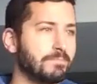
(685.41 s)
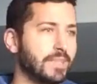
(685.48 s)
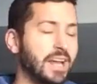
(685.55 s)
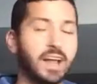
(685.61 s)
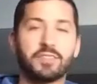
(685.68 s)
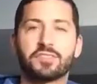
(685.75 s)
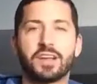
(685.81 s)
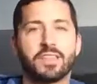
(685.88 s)

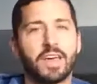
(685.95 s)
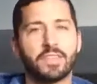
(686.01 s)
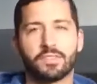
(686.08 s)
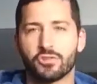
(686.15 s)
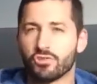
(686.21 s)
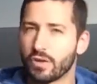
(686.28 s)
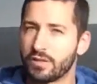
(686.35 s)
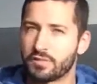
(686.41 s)
And outside of that,
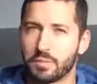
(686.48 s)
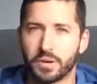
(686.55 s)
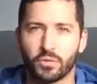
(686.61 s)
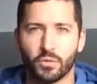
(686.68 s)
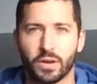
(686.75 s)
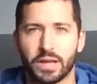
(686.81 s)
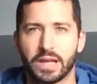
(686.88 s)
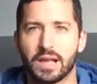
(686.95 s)
the trade's been
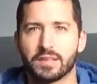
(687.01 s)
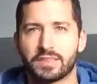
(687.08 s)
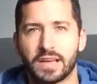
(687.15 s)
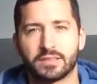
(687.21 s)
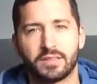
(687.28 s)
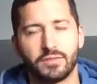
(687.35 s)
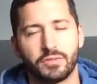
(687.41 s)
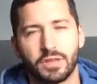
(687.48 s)
great, guys.
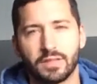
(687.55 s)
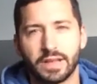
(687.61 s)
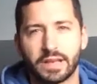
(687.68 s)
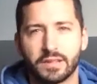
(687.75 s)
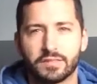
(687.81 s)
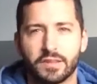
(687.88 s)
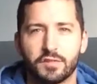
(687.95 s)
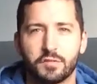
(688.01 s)
Activity, like
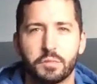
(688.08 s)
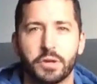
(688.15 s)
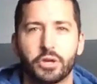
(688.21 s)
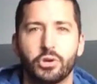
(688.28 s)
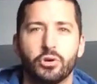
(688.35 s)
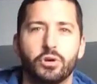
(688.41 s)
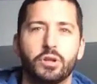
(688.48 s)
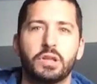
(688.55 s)
I said, has been
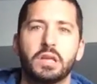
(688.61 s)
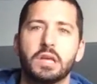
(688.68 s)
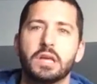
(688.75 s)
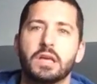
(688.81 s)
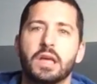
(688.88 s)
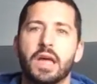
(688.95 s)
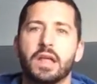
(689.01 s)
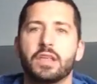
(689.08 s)
good.
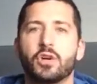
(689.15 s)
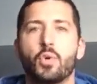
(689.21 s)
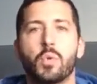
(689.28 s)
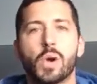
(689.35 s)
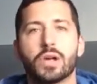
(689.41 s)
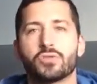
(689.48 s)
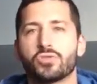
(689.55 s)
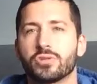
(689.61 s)
Any
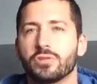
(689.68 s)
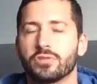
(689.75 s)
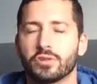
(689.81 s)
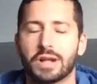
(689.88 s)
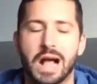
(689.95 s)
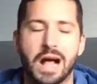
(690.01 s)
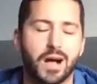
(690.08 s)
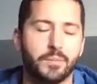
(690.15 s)
questions
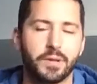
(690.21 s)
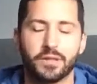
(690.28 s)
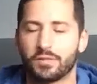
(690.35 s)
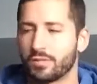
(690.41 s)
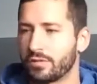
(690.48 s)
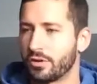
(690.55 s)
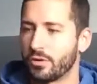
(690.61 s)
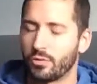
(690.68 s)
or
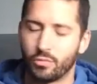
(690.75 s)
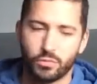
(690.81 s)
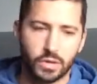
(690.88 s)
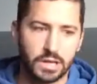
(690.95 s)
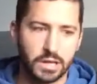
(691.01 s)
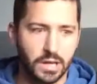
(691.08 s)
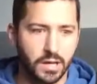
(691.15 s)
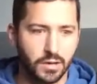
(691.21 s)
comments,
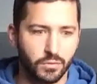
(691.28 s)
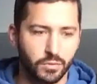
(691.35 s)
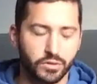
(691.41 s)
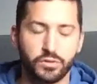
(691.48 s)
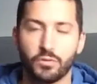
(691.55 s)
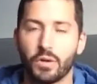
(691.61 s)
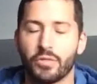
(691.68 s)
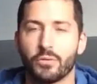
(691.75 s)
we'll
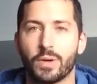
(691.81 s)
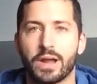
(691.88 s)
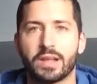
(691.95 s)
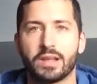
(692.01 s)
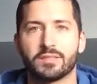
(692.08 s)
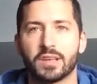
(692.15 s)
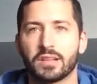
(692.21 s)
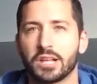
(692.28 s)
do on the
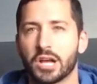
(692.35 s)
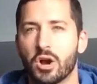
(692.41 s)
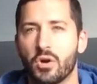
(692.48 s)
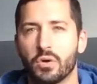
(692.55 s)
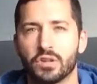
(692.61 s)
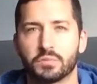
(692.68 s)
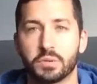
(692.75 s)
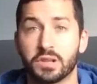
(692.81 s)
right-hand side like
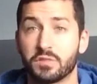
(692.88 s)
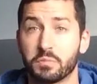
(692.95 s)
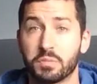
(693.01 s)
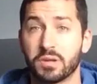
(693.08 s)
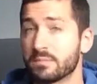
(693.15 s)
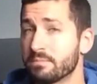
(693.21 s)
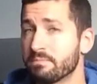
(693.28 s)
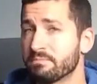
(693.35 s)
always. But it's
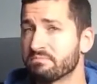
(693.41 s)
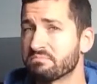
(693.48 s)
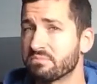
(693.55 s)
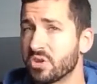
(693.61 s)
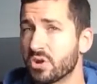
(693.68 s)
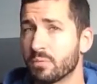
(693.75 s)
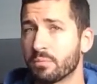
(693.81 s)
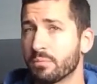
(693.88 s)
been,
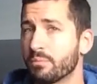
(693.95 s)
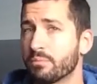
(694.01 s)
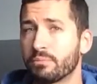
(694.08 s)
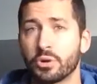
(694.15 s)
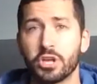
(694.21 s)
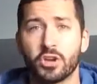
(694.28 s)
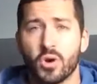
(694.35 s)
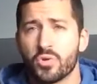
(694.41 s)

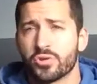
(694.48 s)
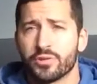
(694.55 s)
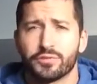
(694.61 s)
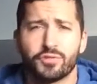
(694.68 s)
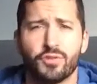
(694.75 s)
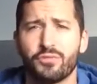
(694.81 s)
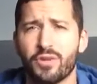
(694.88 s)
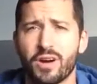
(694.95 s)
pretty kosher
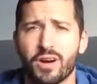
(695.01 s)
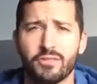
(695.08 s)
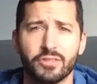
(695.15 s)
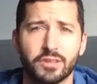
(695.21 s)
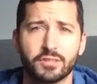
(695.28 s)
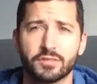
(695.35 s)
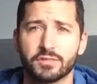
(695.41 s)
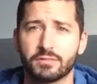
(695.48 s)
so far.
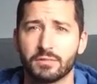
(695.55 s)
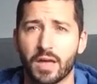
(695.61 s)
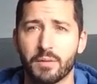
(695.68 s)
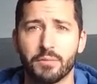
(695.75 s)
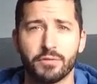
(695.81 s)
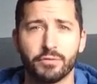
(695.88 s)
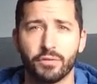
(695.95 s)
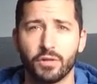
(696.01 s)
Everything's
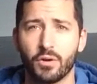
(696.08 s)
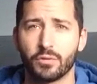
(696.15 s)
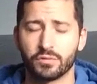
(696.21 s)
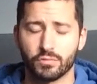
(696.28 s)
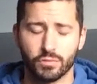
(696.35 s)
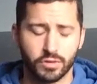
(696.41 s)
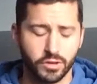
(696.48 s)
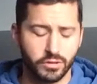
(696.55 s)
ebb and flow is
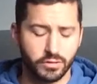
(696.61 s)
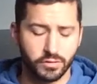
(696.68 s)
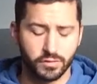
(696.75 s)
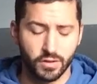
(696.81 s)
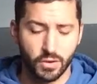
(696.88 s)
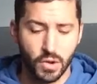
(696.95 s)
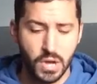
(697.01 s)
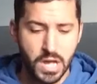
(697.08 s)
really good.
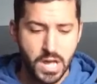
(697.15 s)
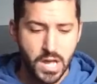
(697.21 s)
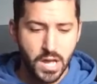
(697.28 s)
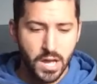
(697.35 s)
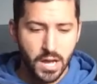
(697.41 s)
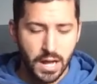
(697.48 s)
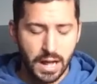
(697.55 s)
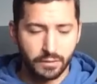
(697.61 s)
So
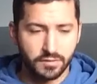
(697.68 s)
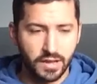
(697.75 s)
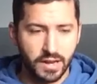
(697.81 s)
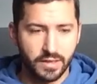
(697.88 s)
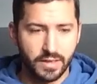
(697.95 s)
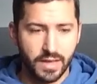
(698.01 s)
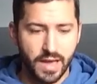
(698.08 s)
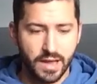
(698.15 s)

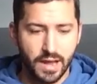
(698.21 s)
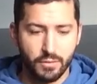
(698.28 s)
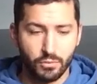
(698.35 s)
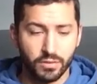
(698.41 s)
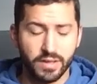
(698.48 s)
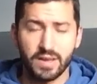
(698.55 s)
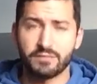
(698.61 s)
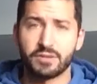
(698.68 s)
outside of that, I
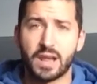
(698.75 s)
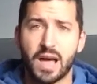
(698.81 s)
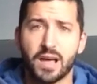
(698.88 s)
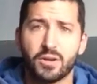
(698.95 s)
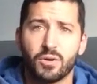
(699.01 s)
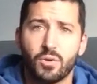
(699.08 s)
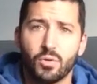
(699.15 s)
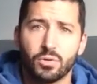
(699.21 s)
really have
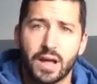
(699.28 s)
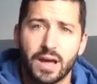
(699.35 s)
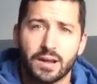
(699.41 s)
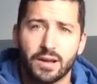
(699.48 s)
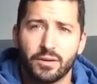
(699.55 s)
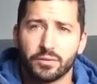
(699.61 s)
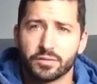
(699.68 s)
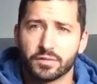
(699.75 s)
not a whole
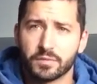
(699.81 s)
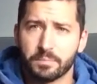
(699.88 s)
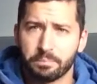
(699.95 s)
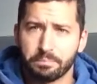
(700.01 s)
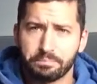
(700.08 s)
lot else.